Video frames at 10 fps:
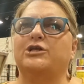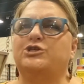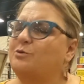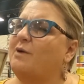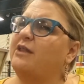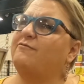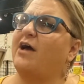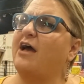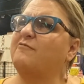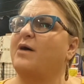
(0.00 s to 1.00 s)
do you mind if
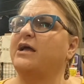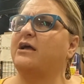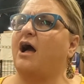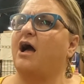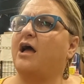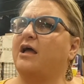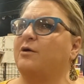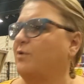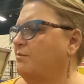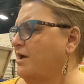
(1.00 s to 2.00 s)
I have my guide,
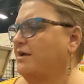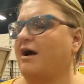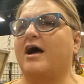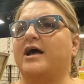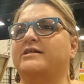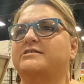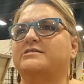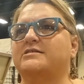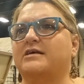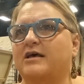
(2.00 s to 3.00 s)
one of my
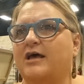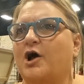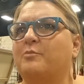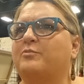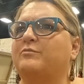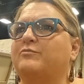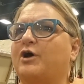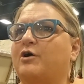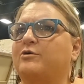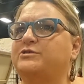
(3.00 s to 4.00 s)
guides, help him
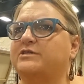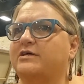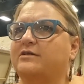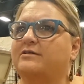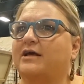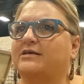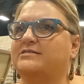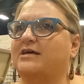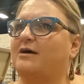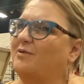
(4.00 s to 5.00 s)
go to the next
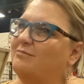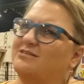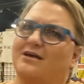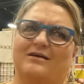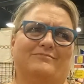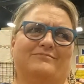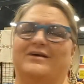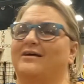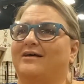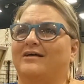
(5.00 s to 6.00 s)
step? And I was like,
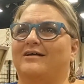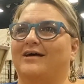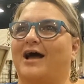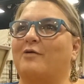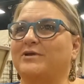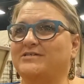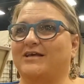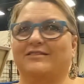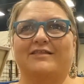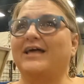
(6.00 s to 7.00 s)
I want to
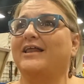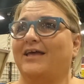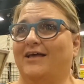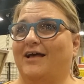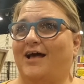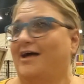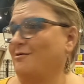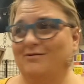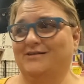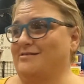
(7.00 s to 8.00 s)
say, lady, I
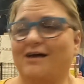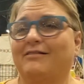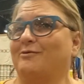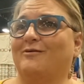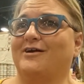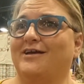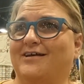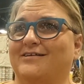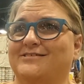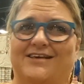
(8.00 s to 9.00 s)
know exactly where he
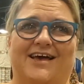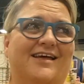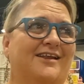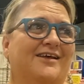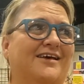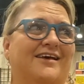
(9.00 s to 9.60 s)
is. And,